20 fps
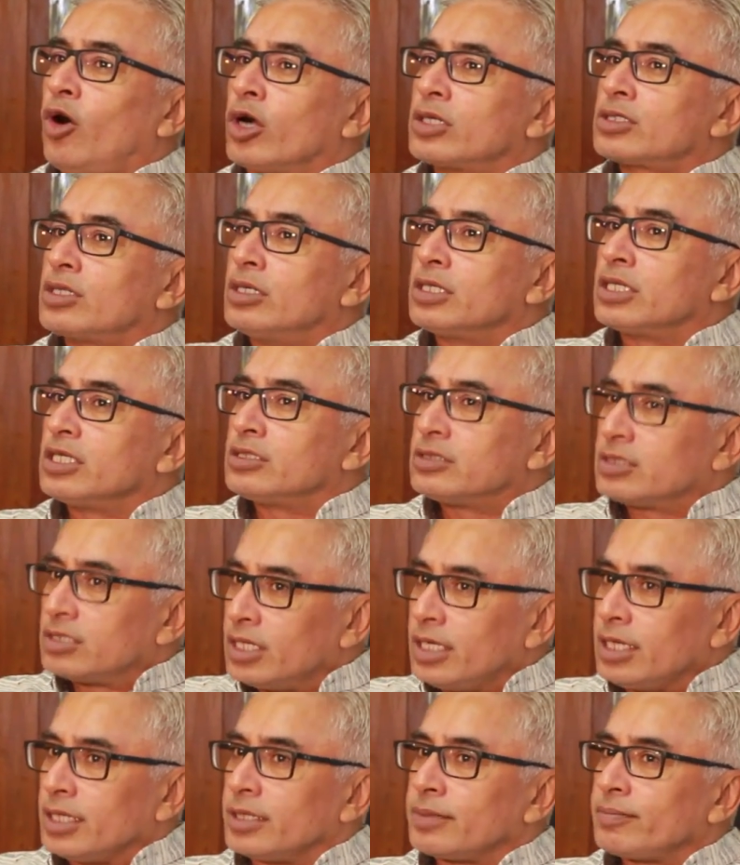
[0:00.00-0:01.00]
uh, or
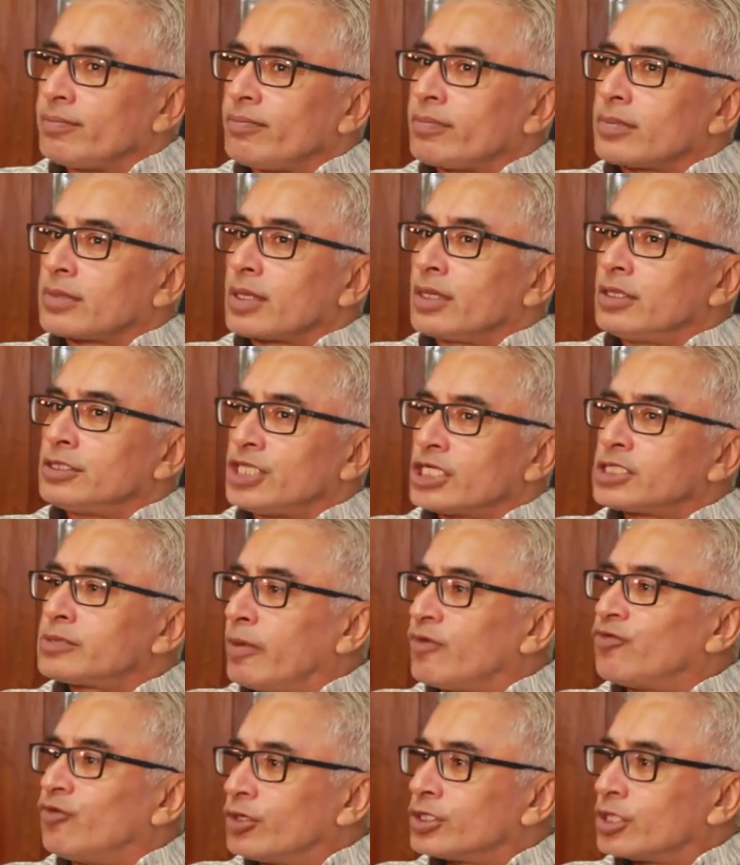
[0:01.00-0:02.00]
33,
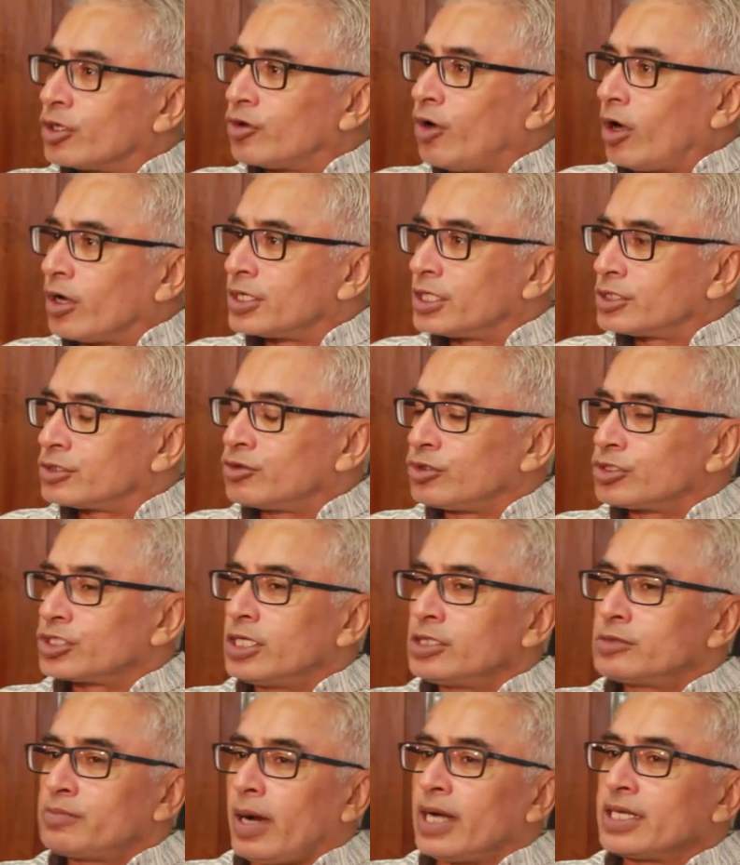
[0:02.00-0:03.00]
just before the
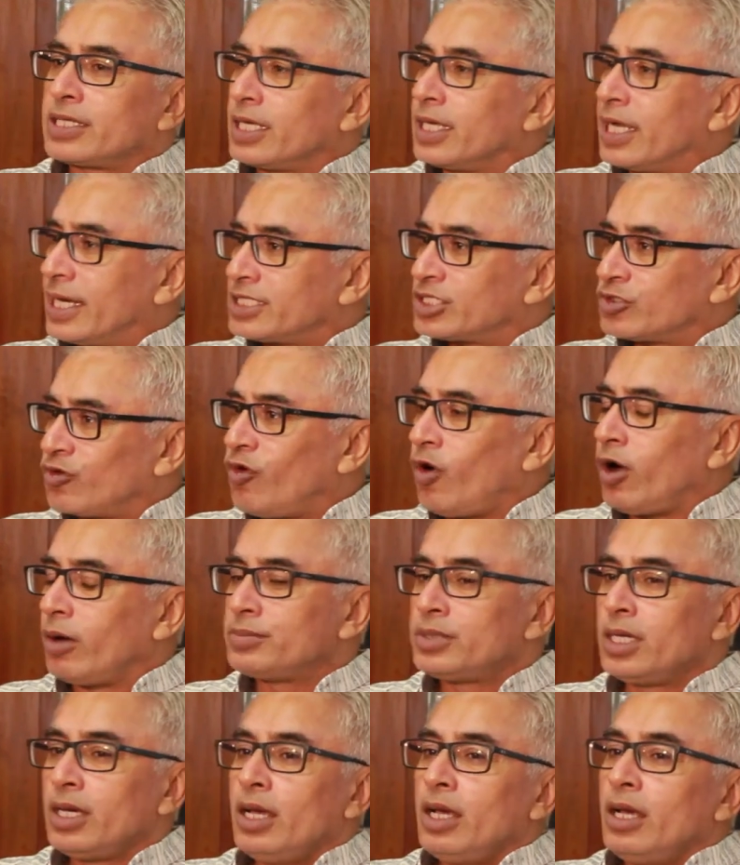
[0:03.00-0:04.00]
Congress Socialist Party
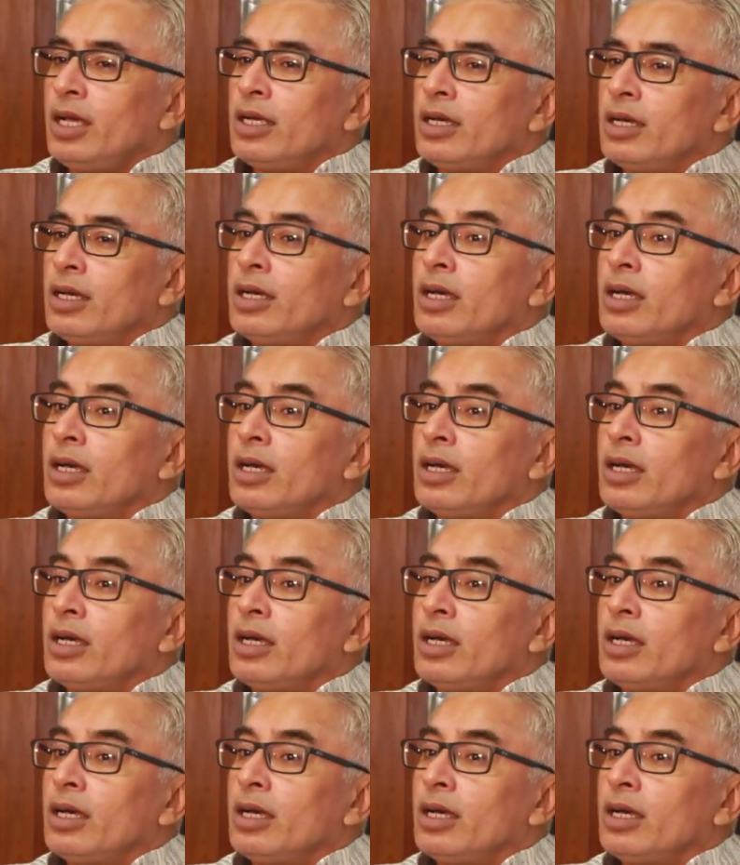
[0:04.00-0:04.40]
gets formed,